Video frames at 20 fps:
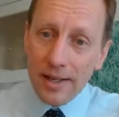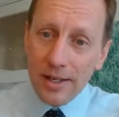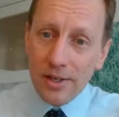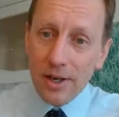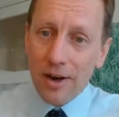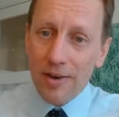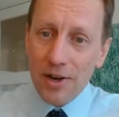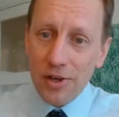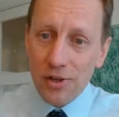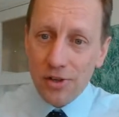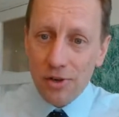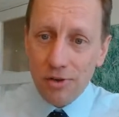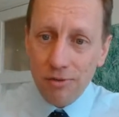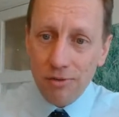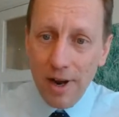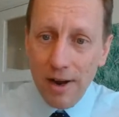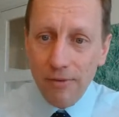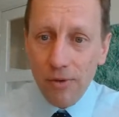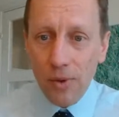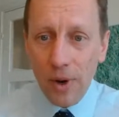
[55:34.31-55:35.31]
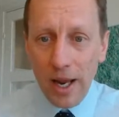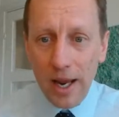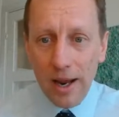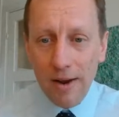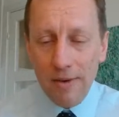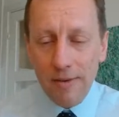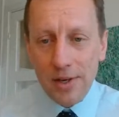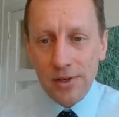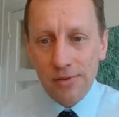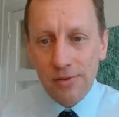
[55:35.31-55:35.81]
direction of travel
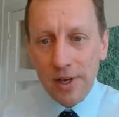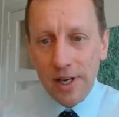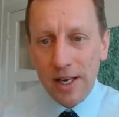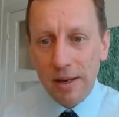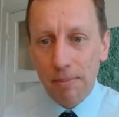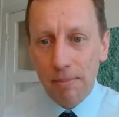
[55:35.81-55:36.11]
here is really